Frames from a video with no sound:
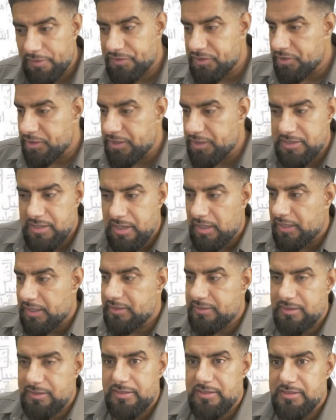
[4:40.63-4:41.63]
he
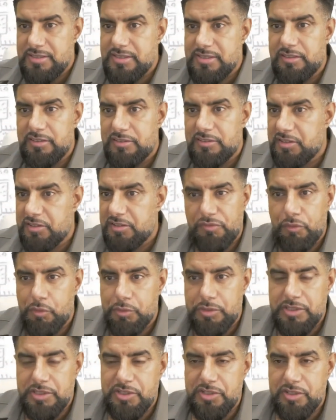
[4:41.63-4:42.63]
died and his sons just
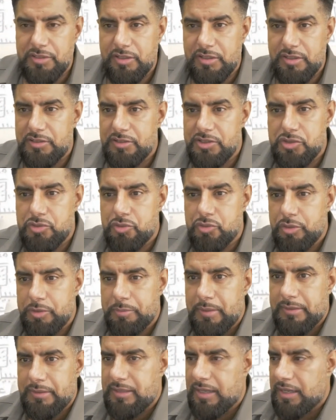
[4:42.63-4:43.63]
fought each other, destroyed
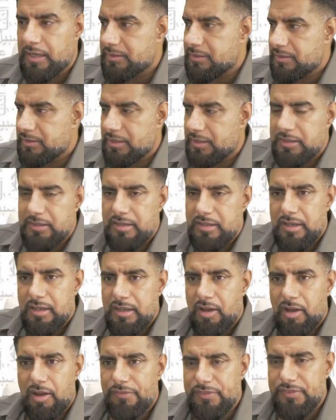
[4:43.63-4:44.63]
Baghdad, and then
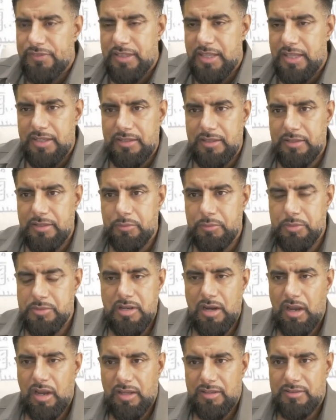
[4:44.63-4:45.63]
after that it
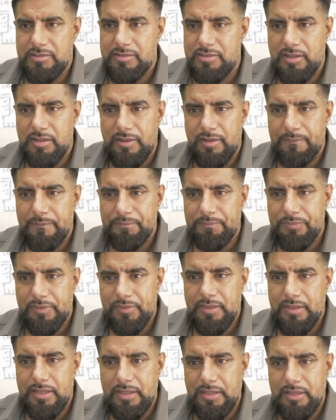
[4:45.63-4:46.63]
was lost.
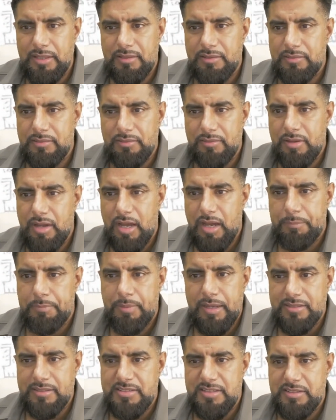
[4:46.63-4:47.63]
The
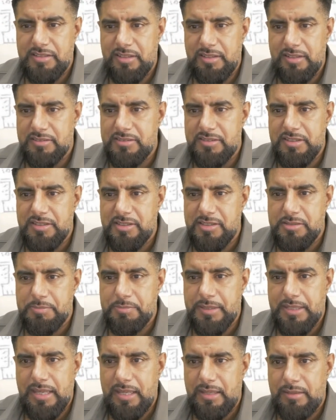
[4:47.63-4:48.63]
Abbasid dynasty just
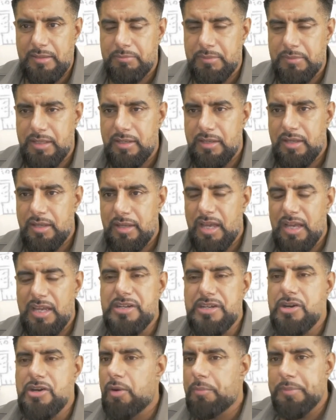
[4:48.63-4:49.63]
became
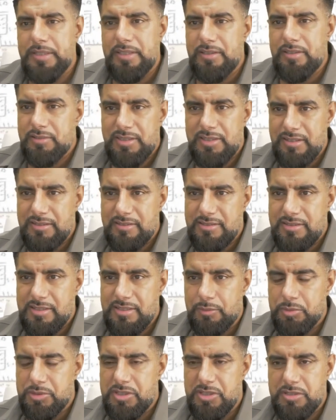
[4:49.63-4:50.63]
a nominal
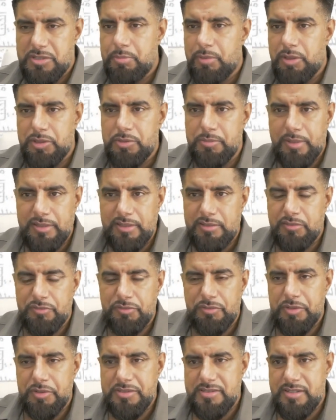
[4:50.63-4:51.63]
dynasty. It was just monumental
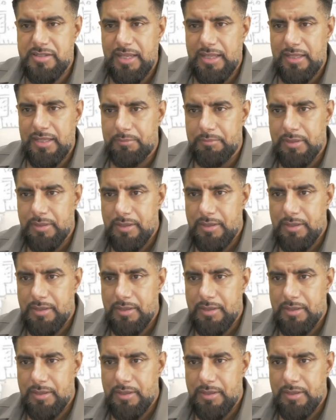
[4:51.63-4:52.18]
for its name.